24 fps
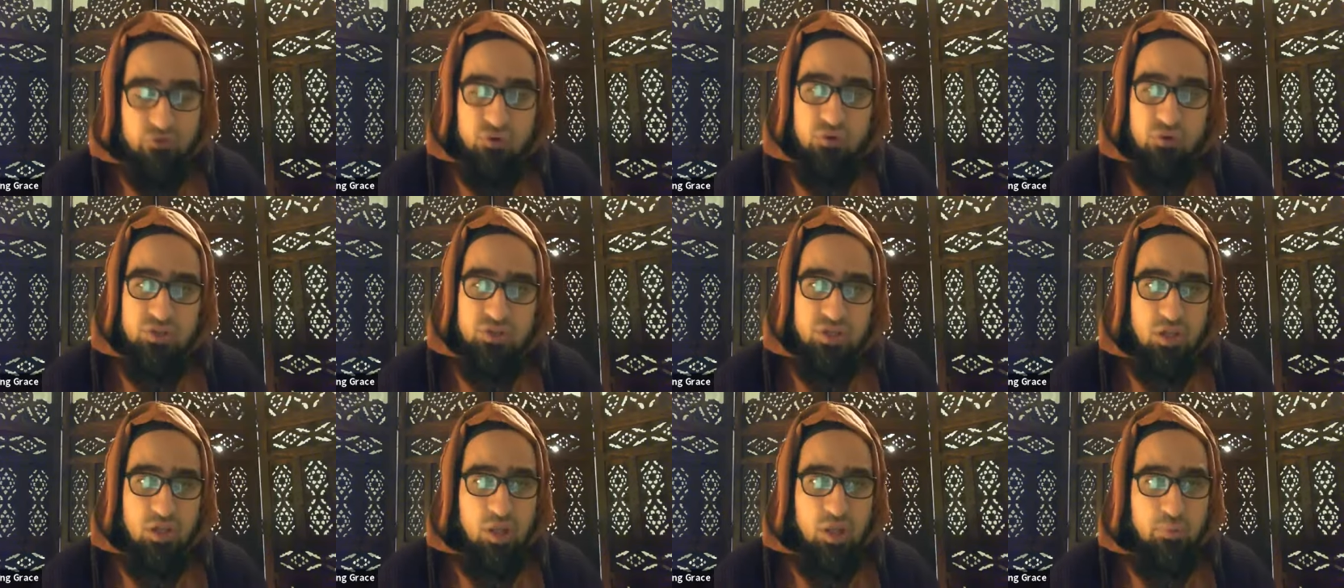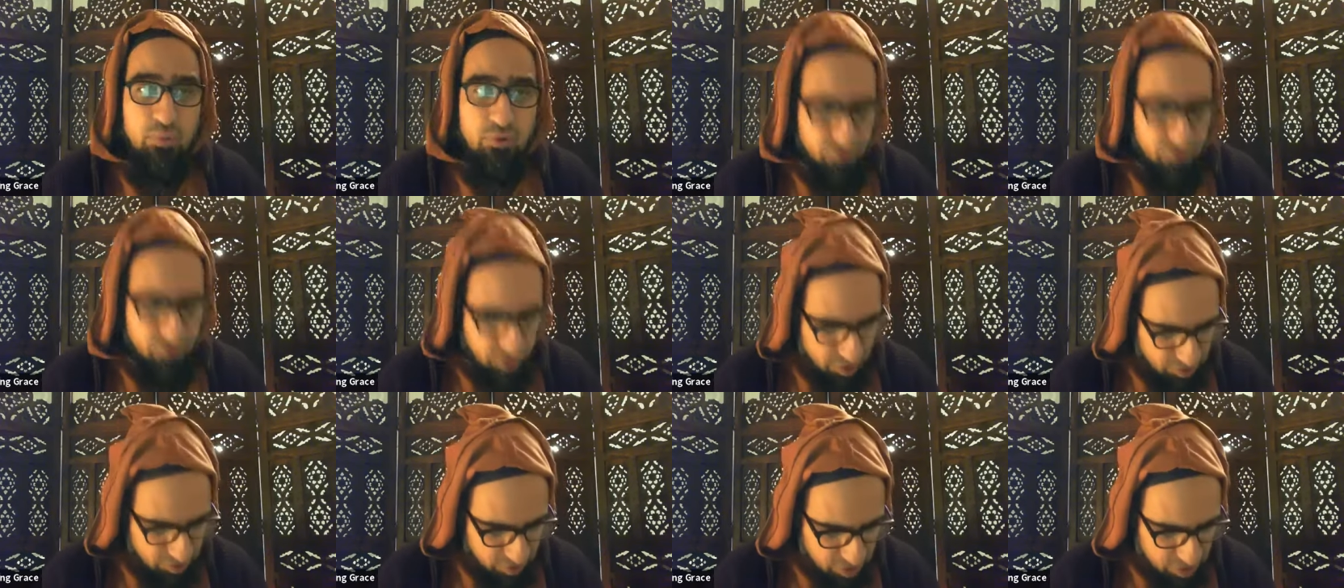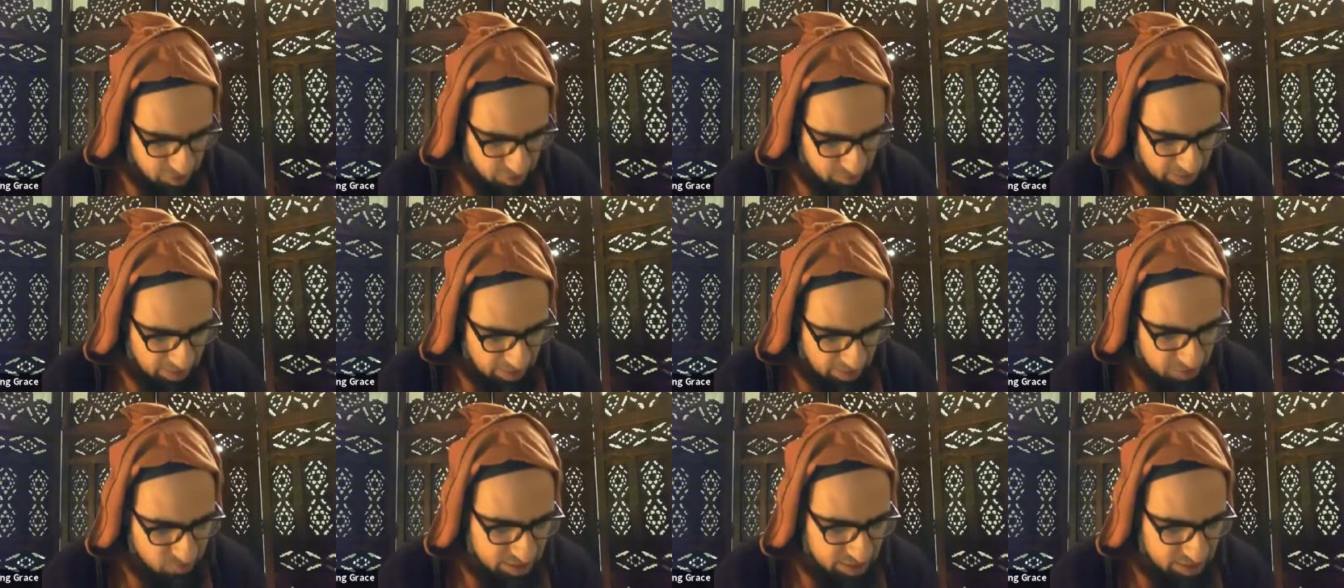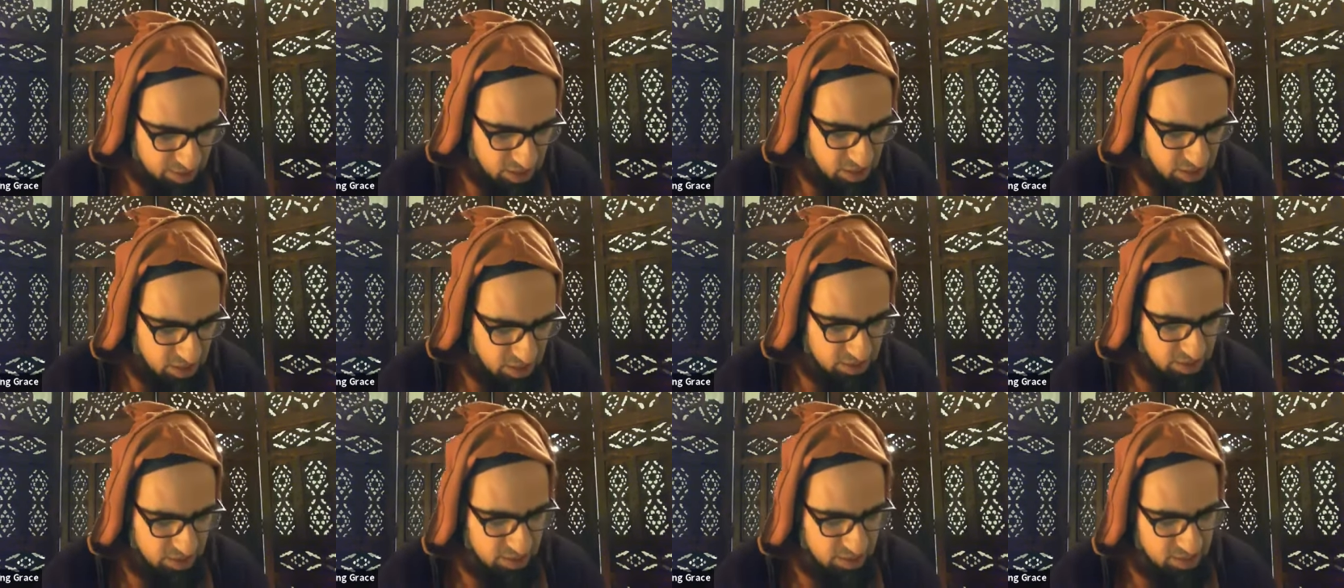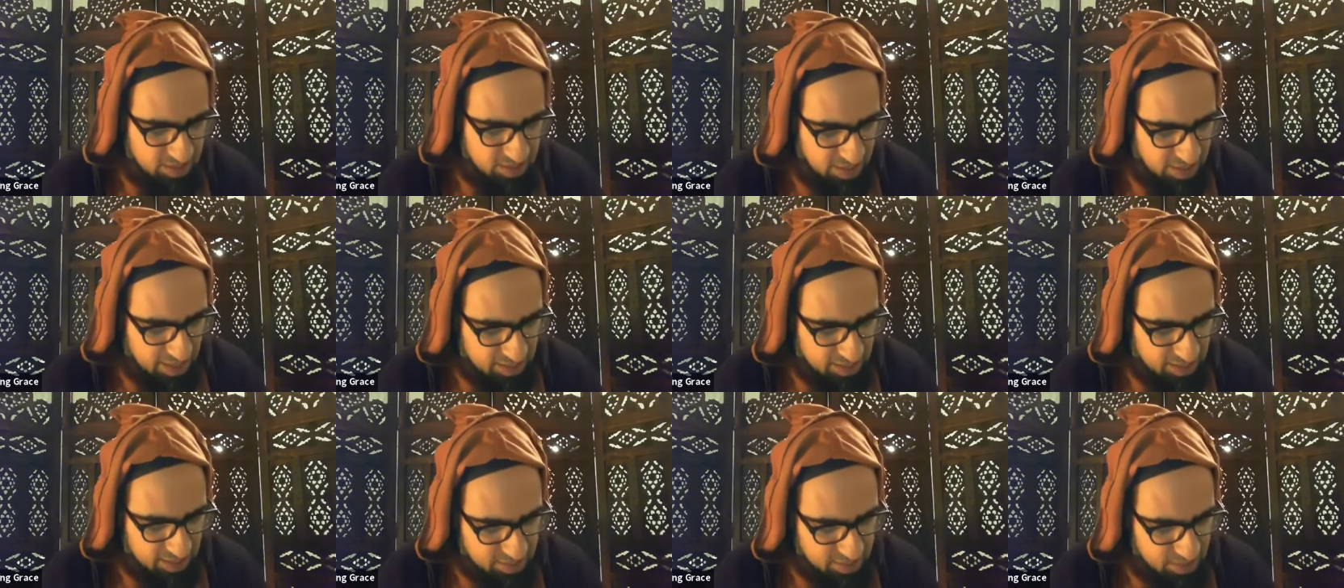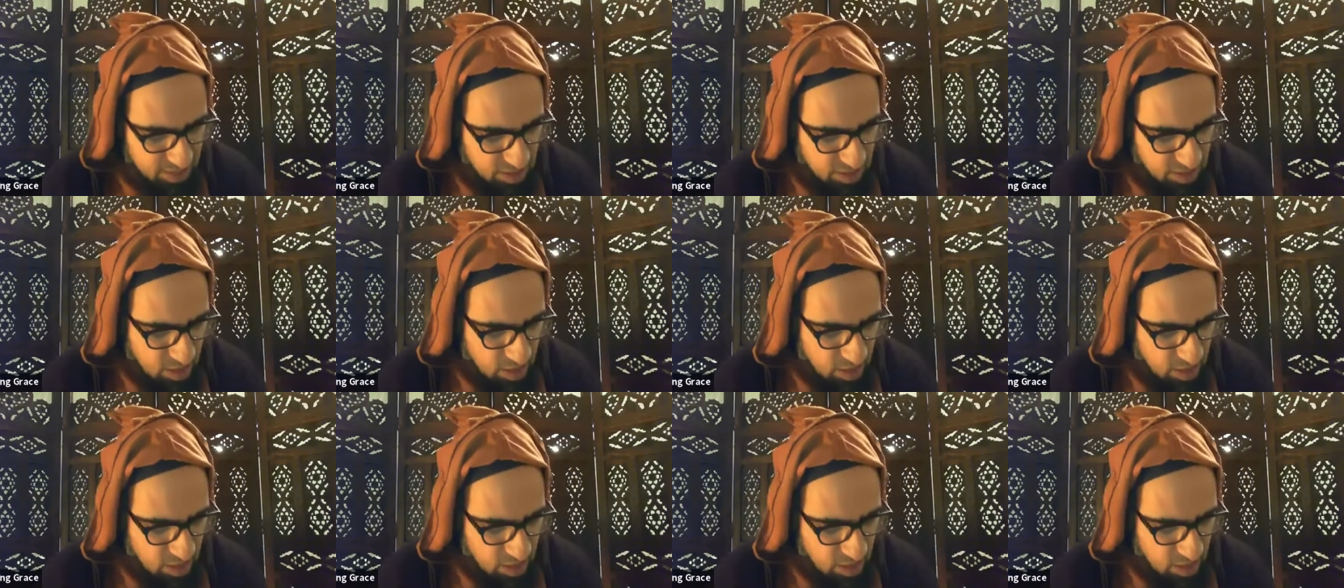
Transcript: for us. Allah preferring us by granting us success,